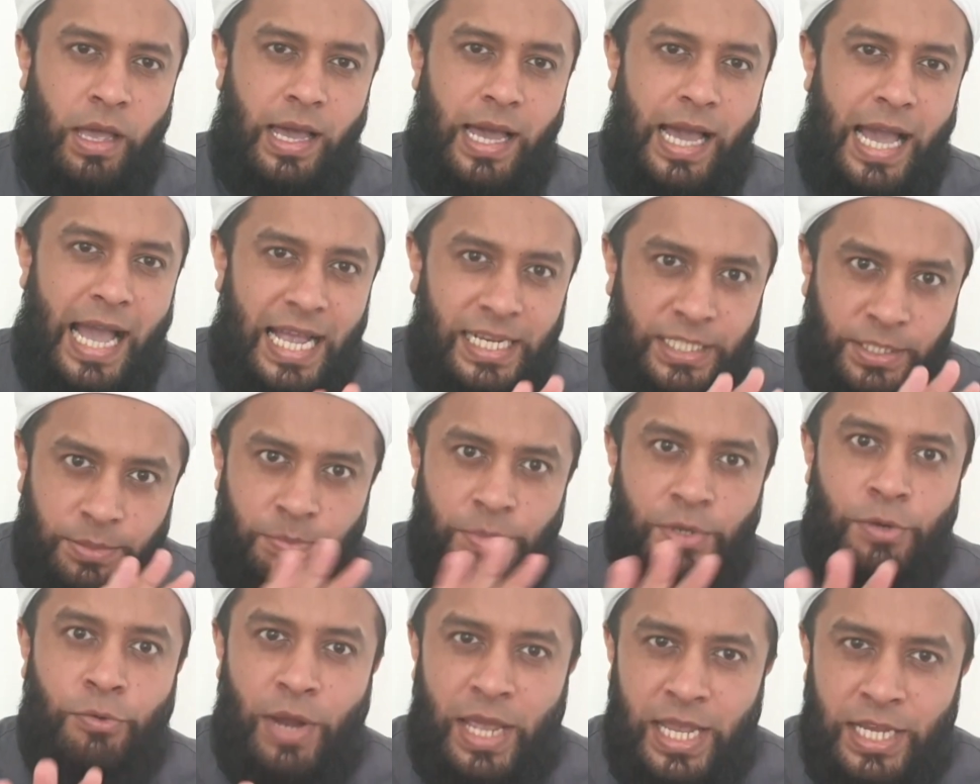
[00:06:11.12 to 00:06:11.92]

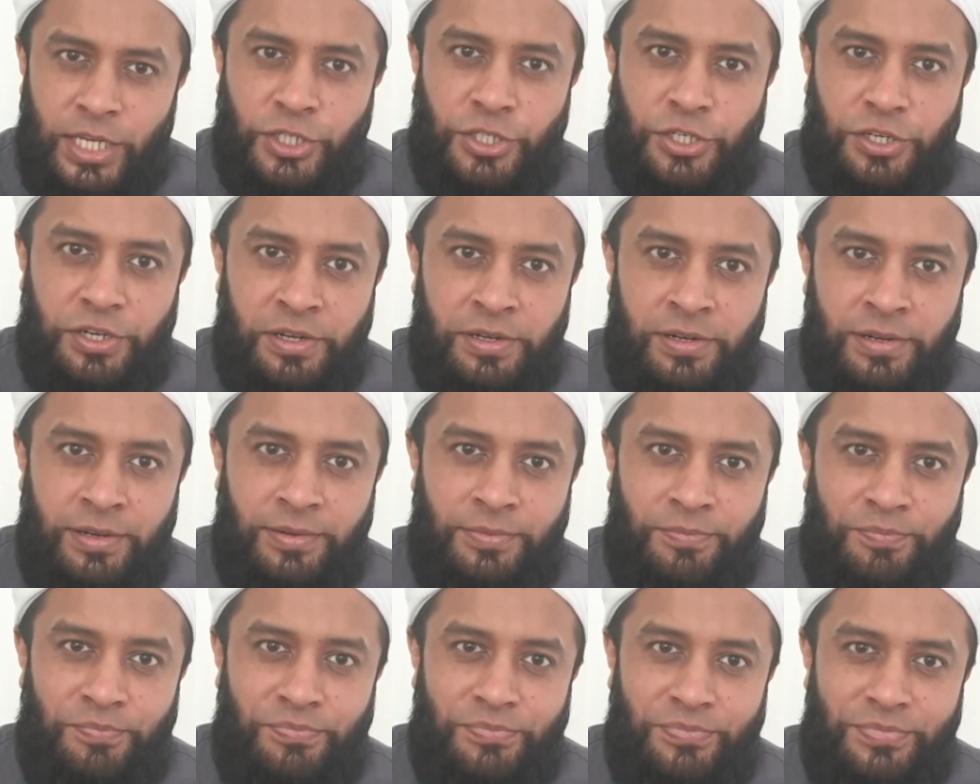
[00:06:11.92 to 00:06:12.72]
Admiration
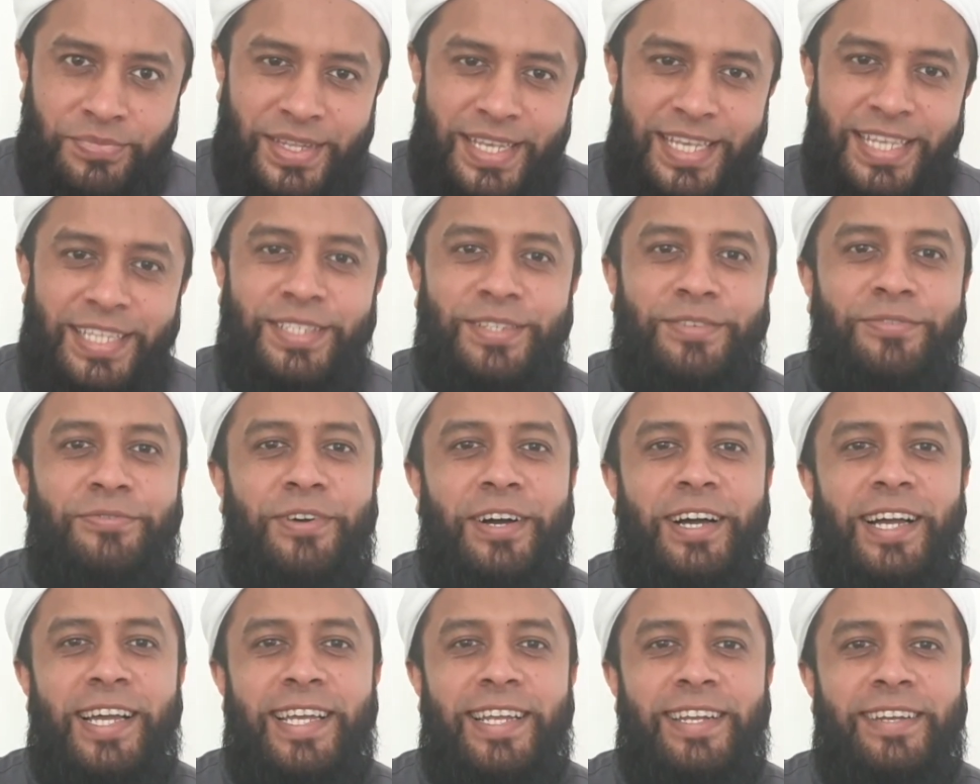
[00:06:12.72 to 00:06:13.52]
is
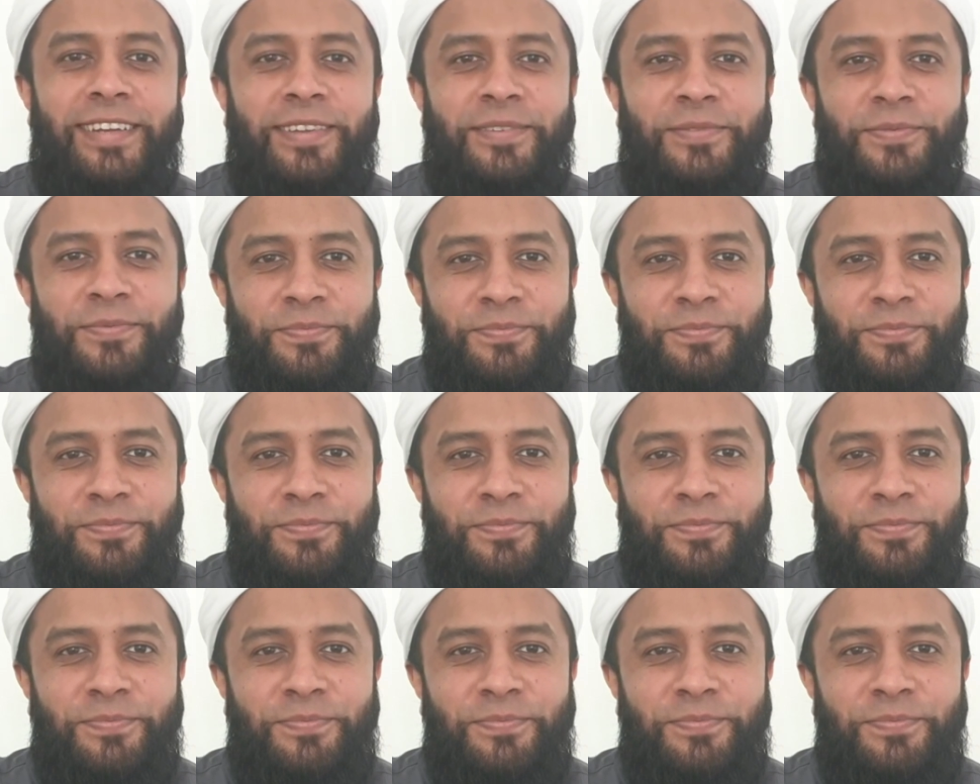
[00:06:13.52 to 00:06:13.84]
fine.